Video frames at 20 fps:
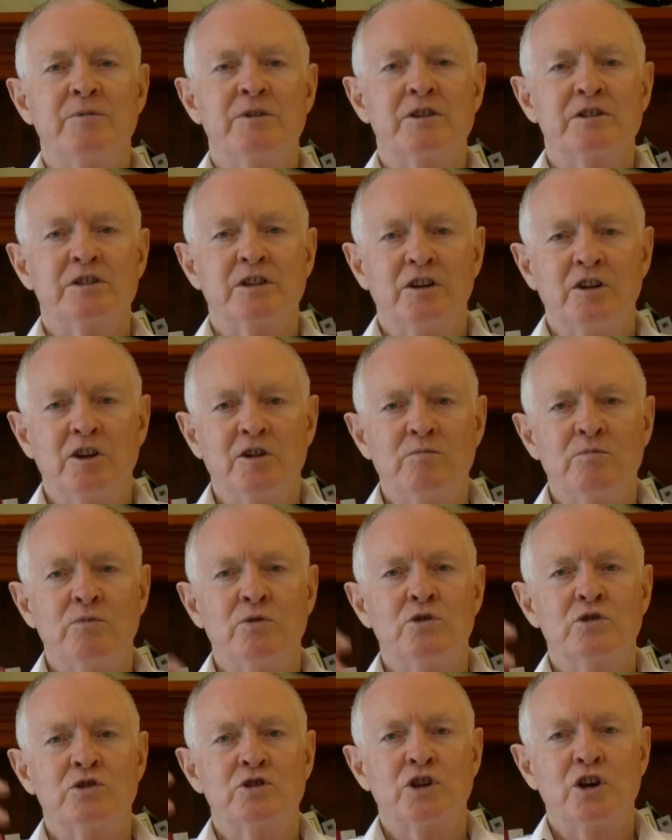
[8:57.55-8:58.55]
there's a lot
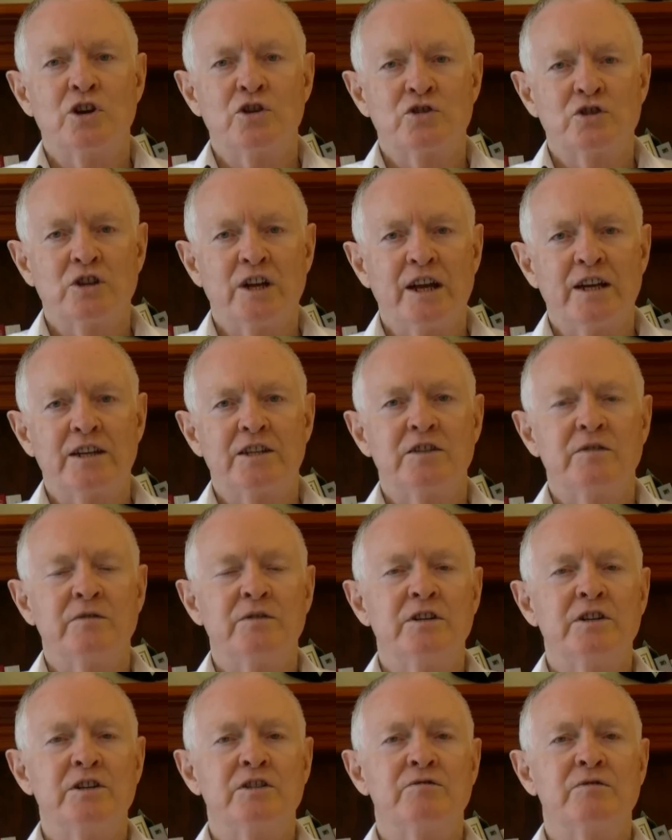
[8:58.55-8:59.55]
more social
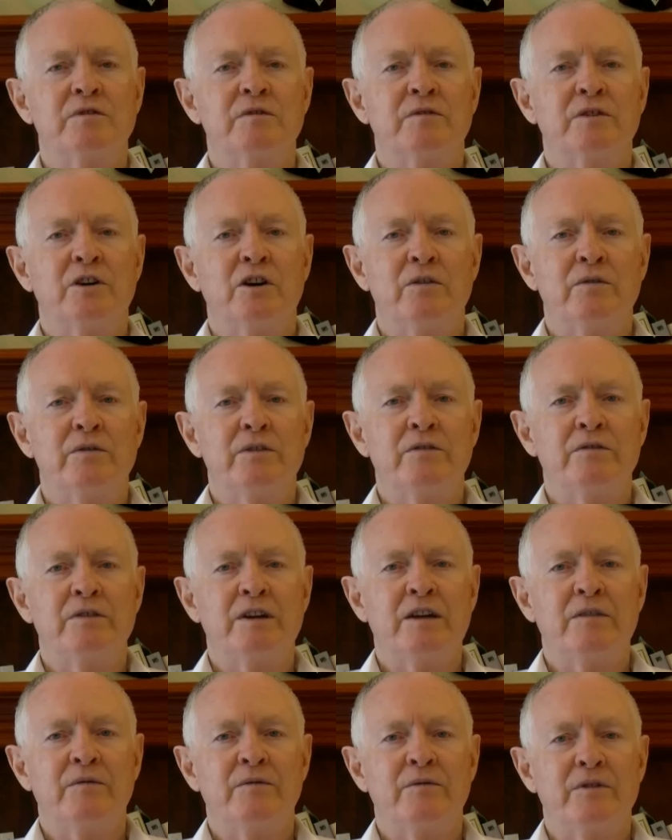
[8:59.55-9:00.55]
activities revolving
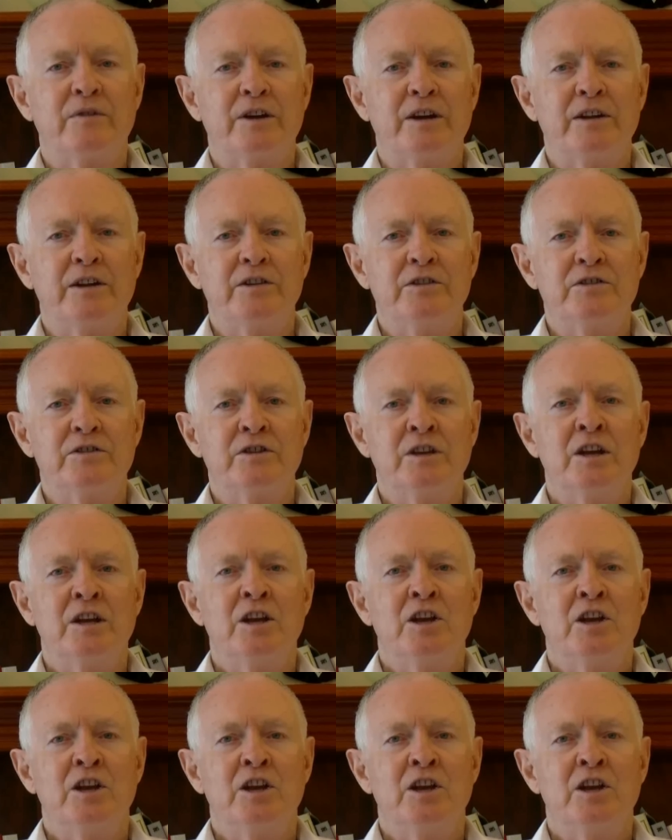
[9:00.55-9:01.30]
around friends.